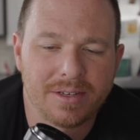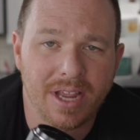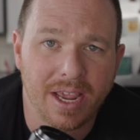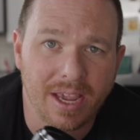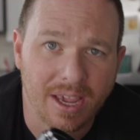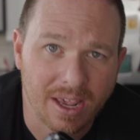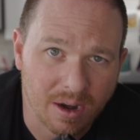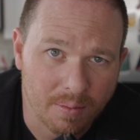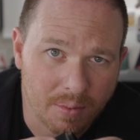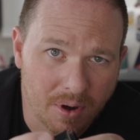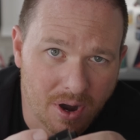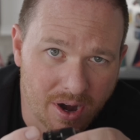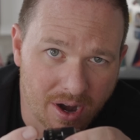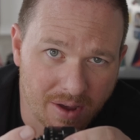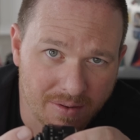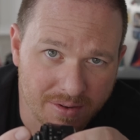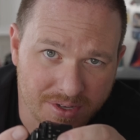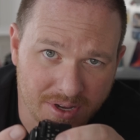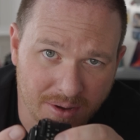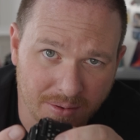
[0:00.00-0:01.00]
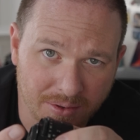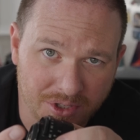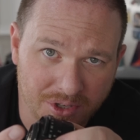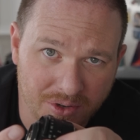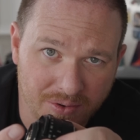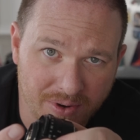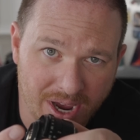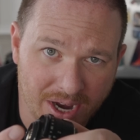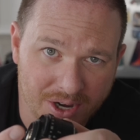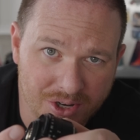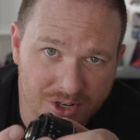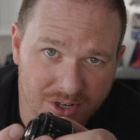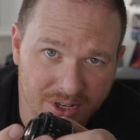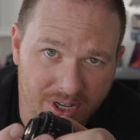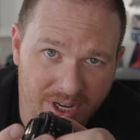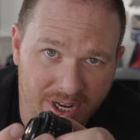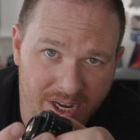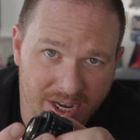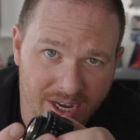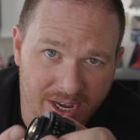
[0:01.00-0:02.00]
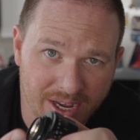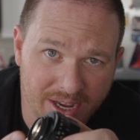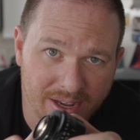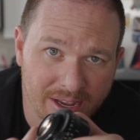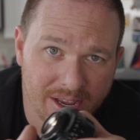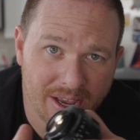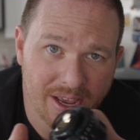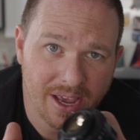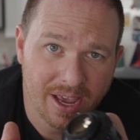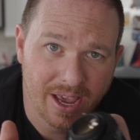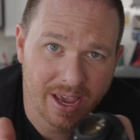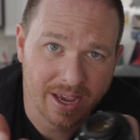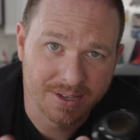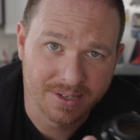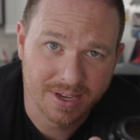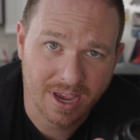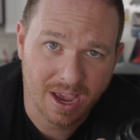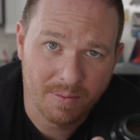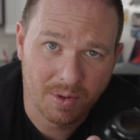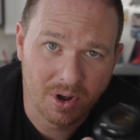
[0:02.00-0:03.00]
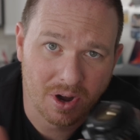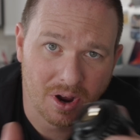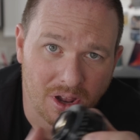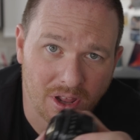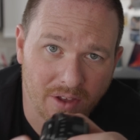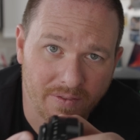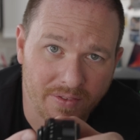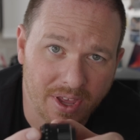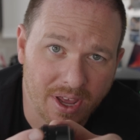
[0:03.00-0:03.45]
taking it apart, I was able to actually examine all of